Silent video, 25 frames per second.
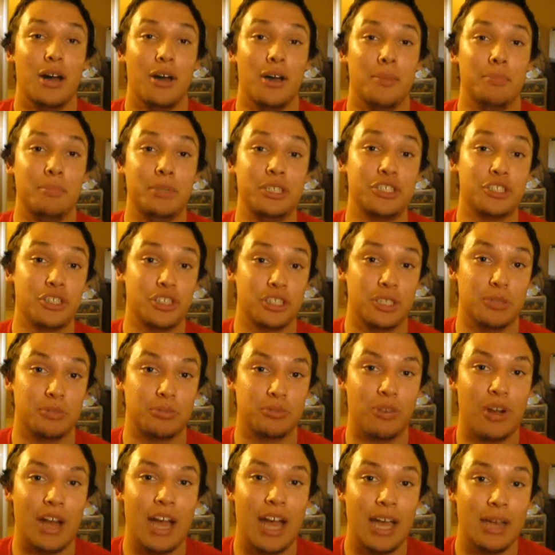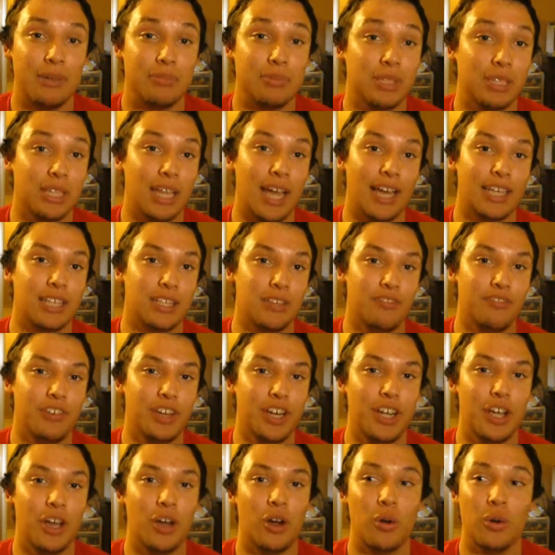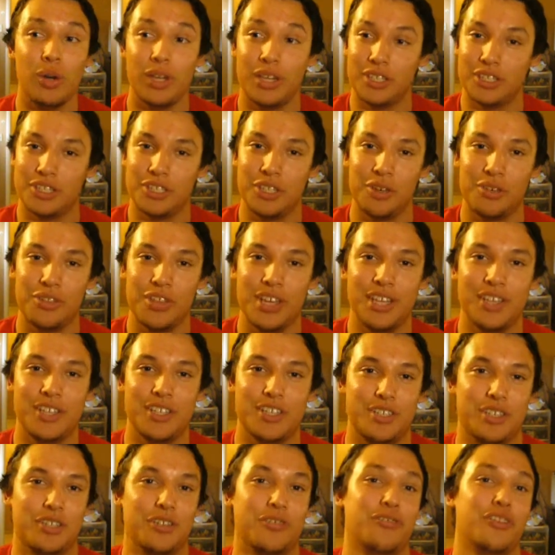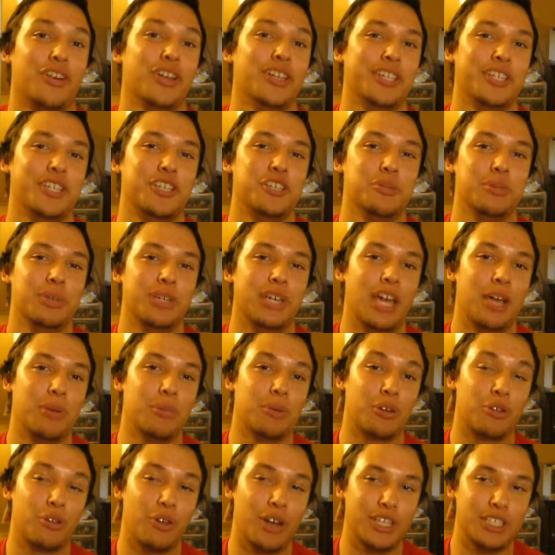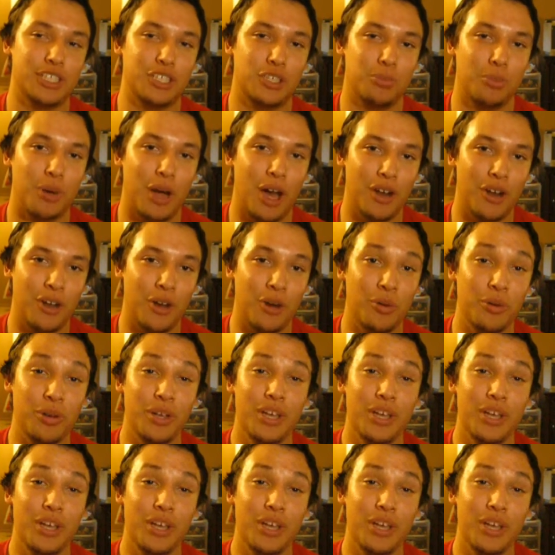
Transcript: be sure to subscribe, like the video, and until then, this is your friendly Cuban gamer, Crazy Cabano.